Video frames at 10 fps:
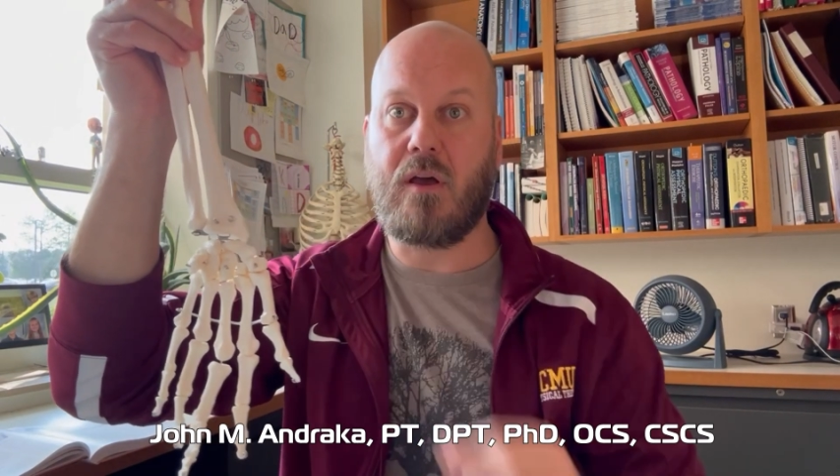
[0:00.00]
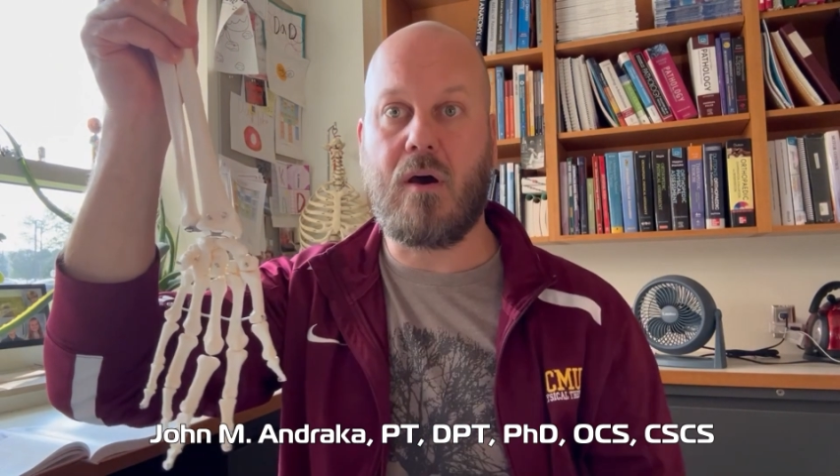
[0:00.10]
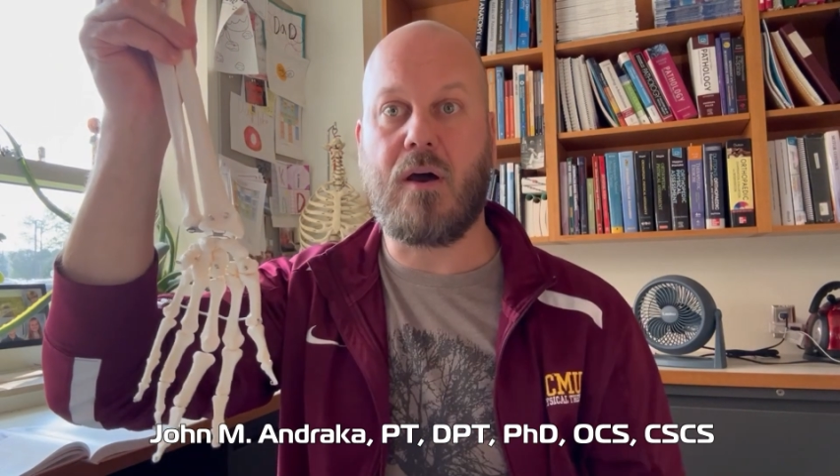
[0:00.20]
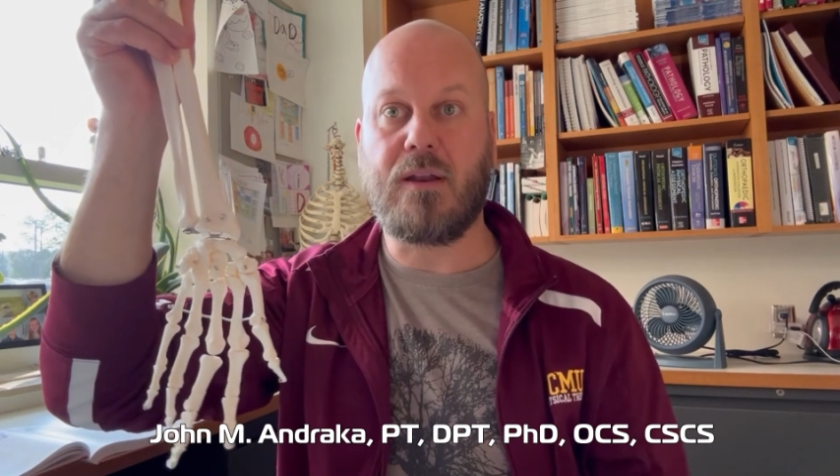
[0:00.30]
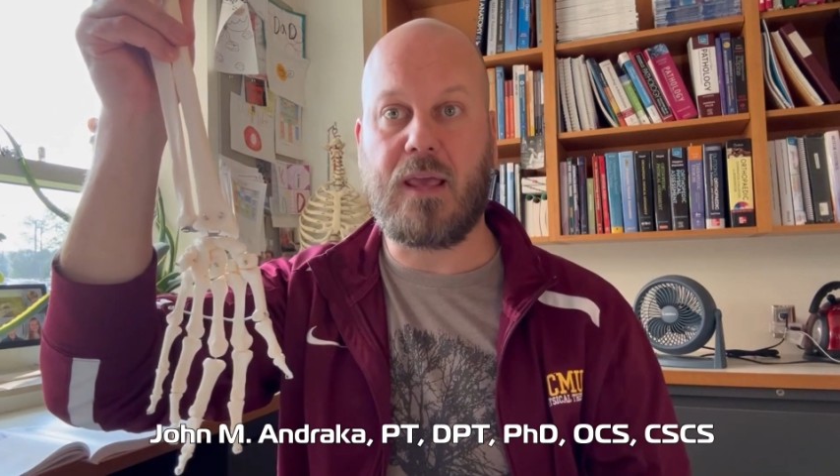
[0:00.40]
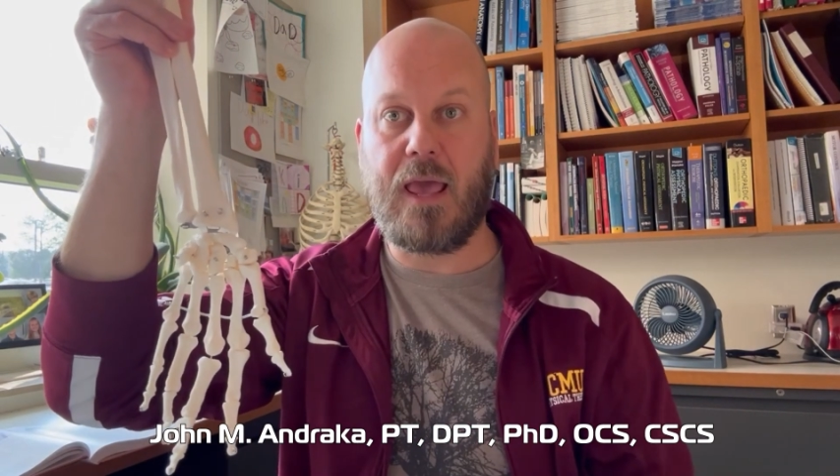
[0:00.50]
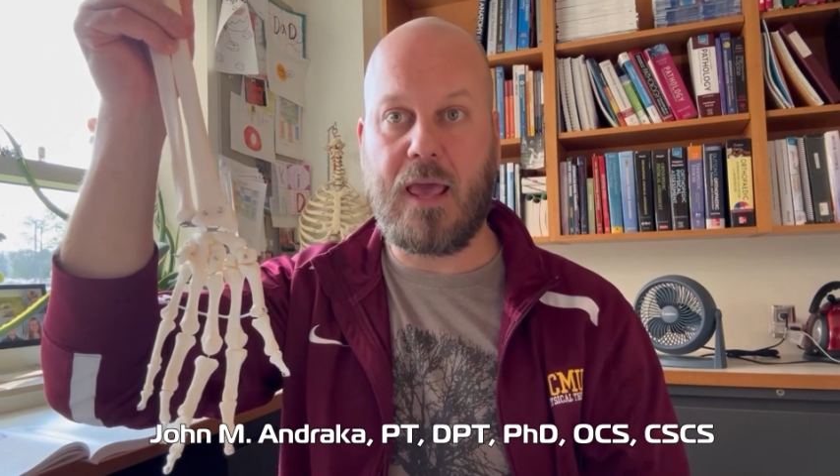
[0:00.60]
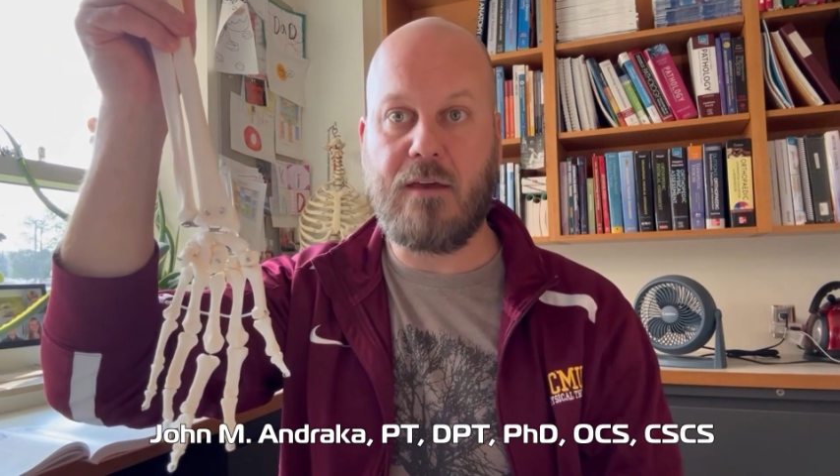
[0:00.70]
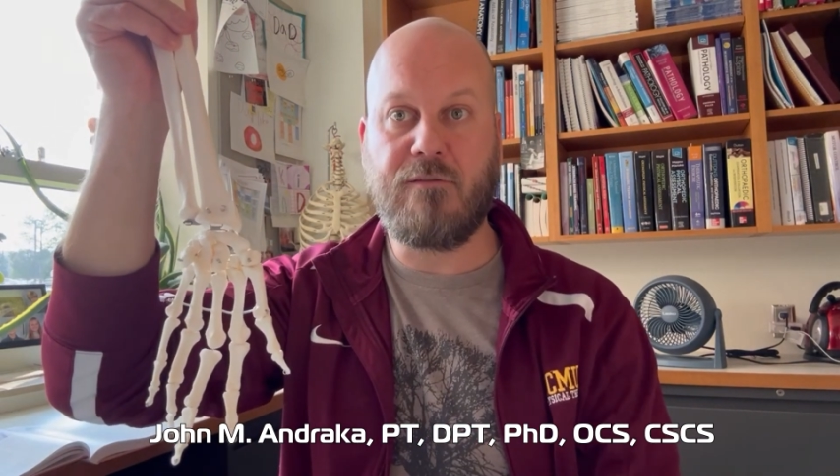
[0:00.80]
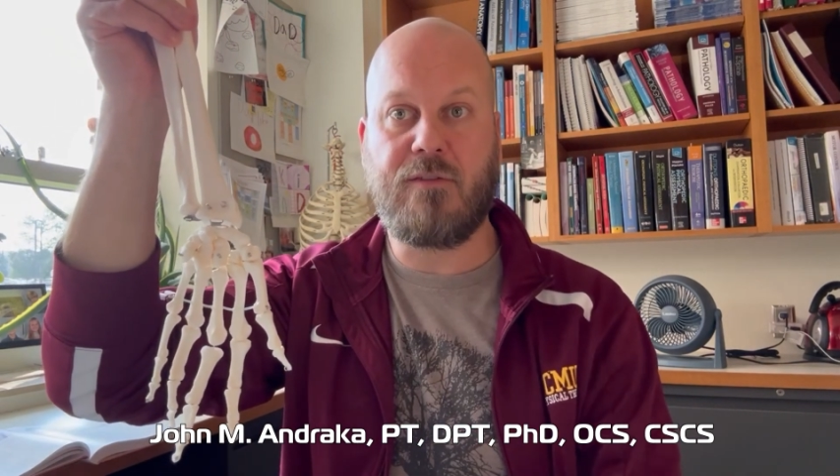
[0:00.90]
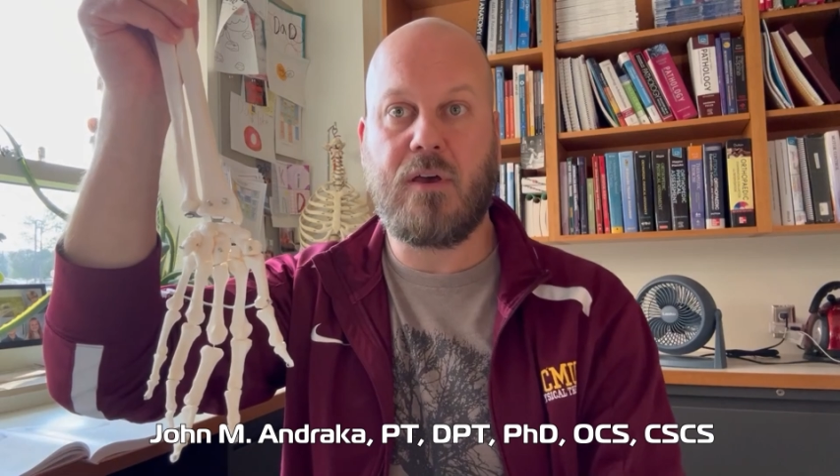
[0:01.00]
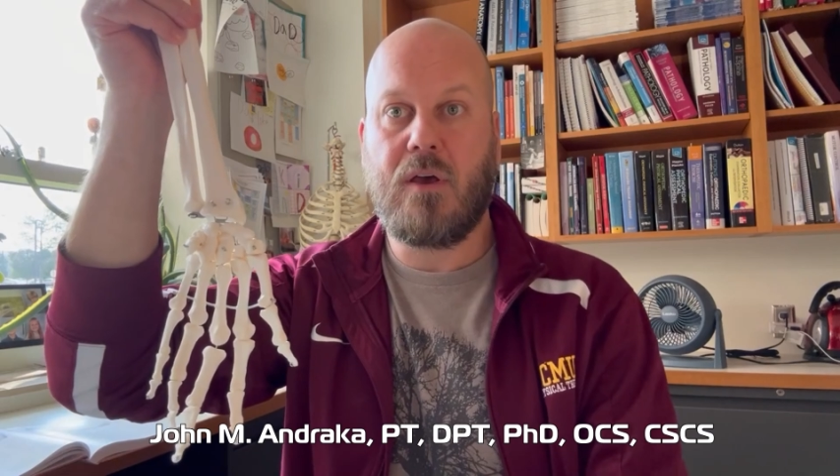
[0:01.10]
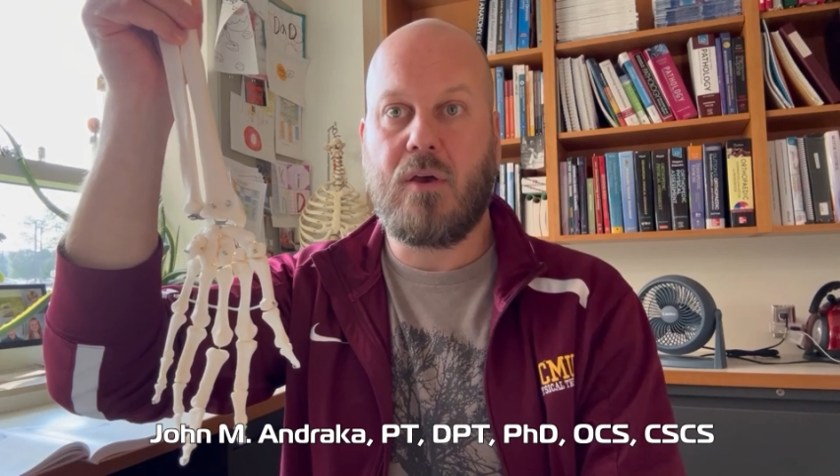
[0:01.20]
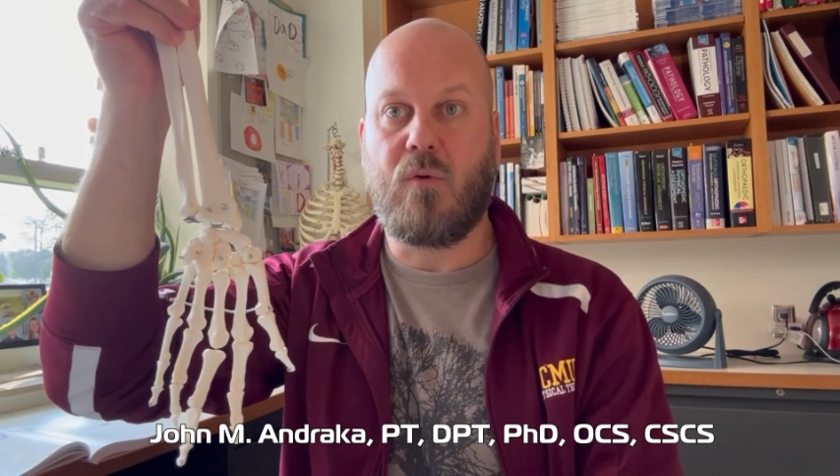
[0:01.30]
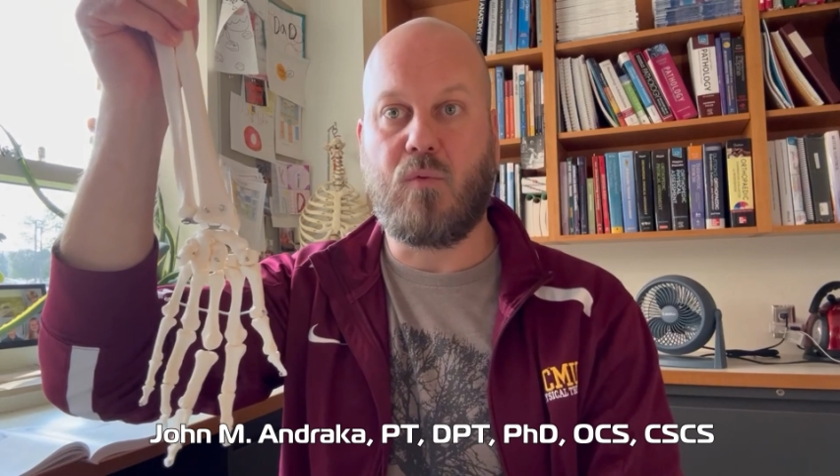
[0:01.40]
concave
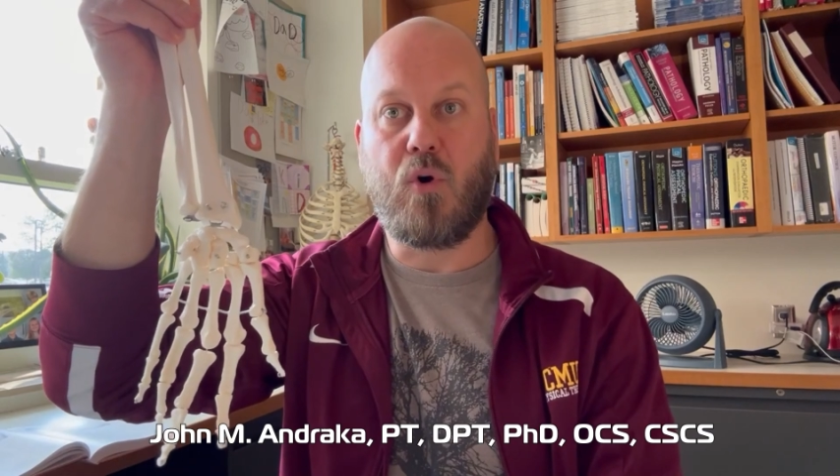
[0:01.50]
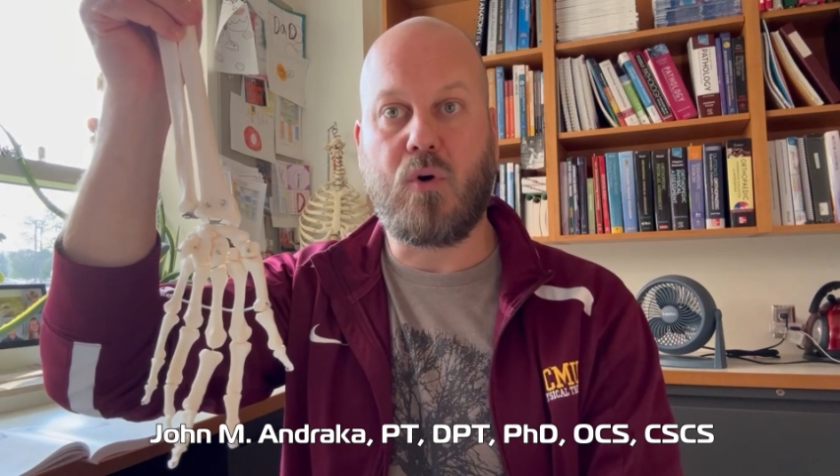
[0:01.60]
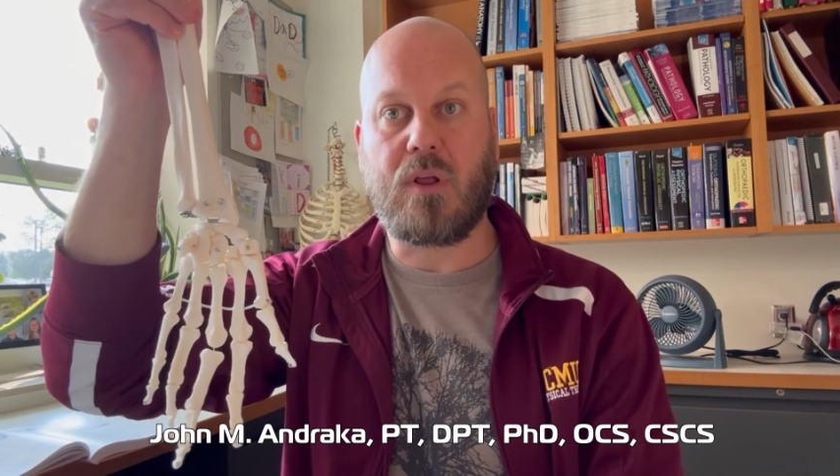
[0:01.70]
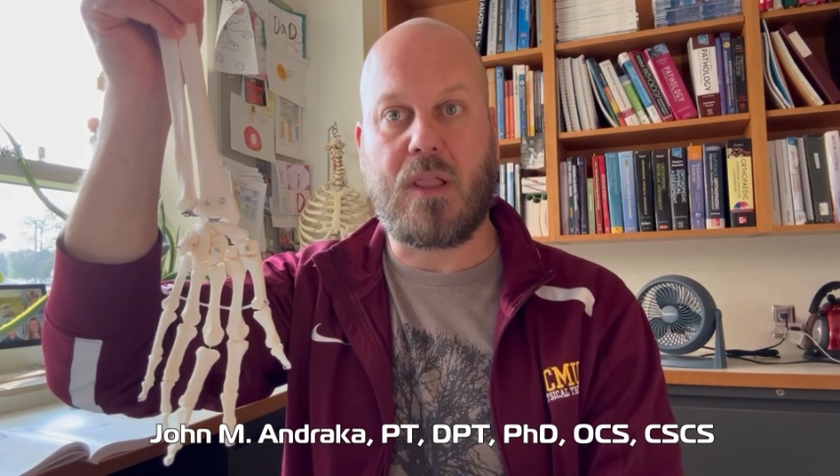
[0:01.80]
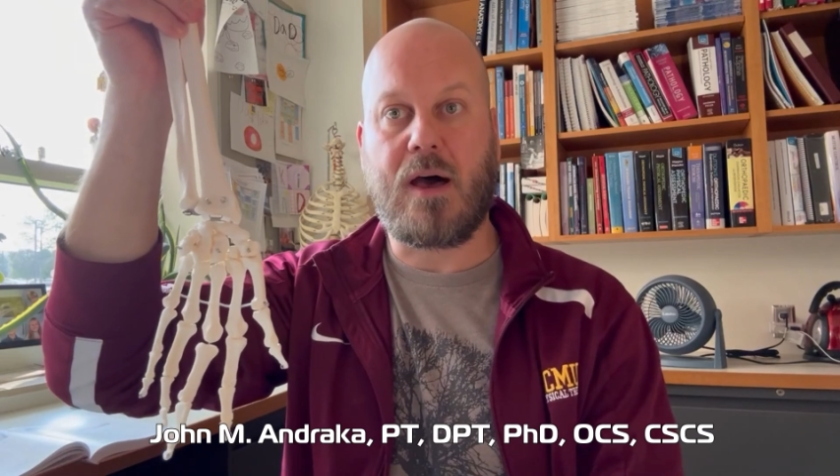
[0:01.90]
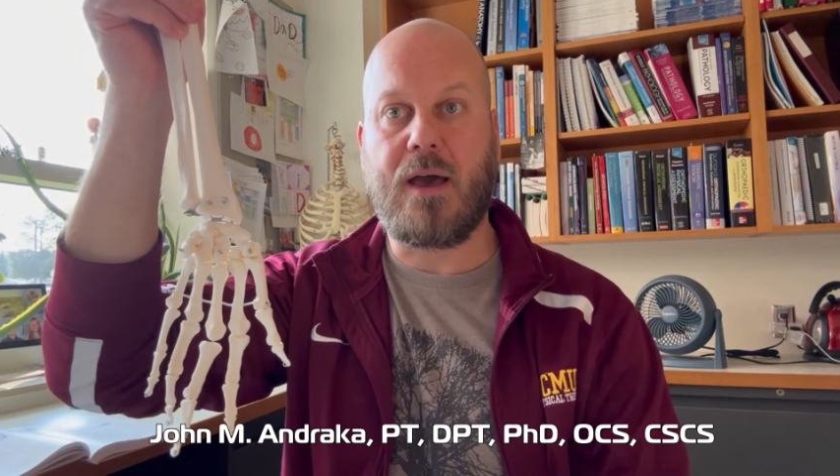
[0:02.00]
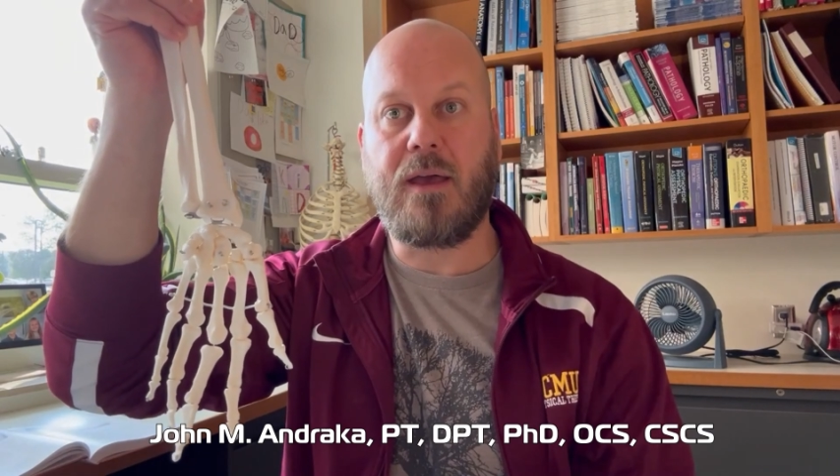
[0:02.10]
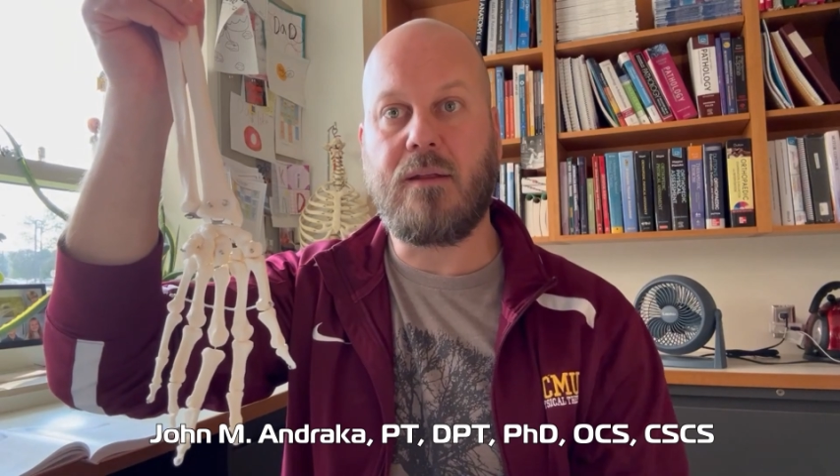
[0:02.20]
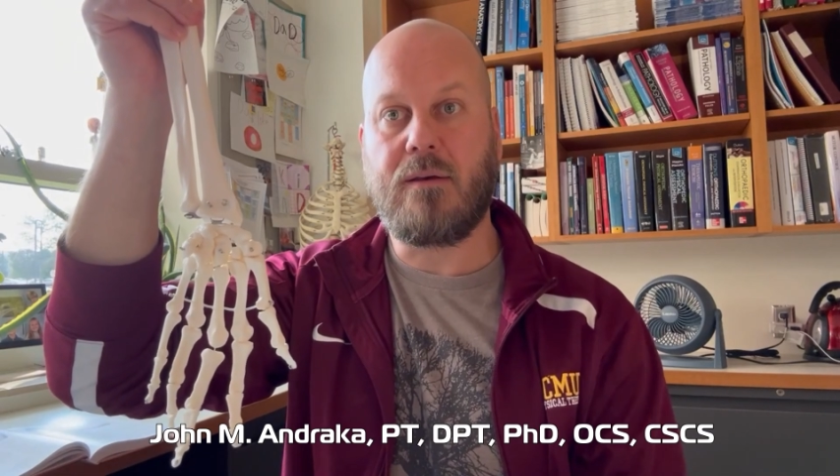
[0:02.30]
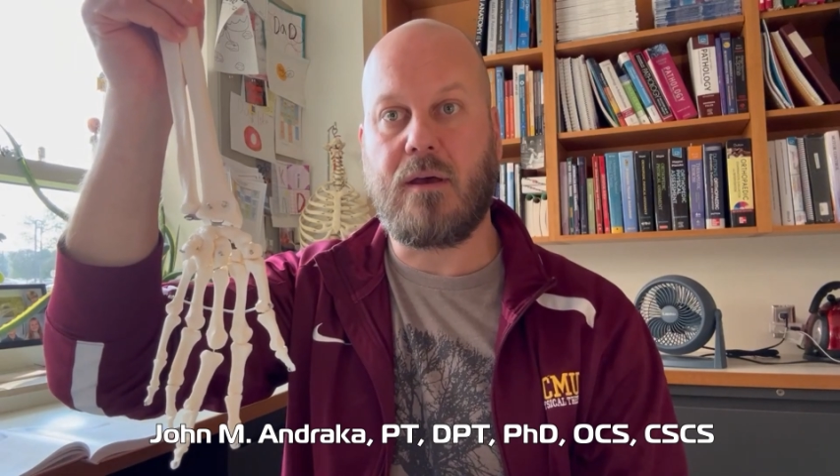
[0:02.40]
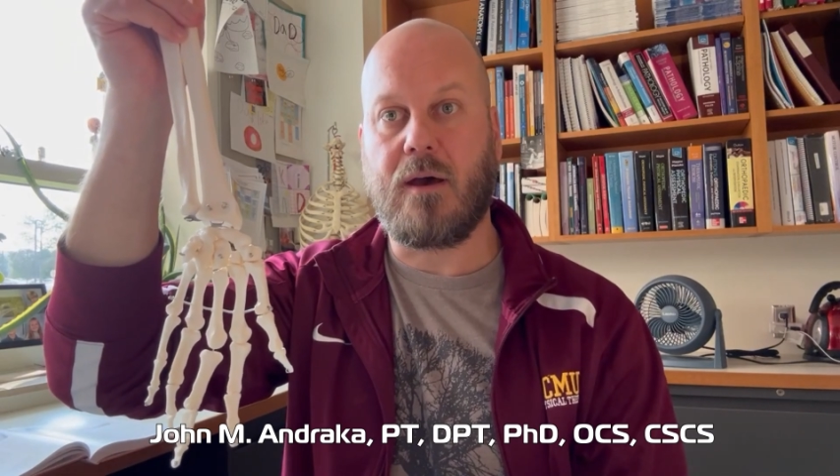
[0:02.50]
roll glide.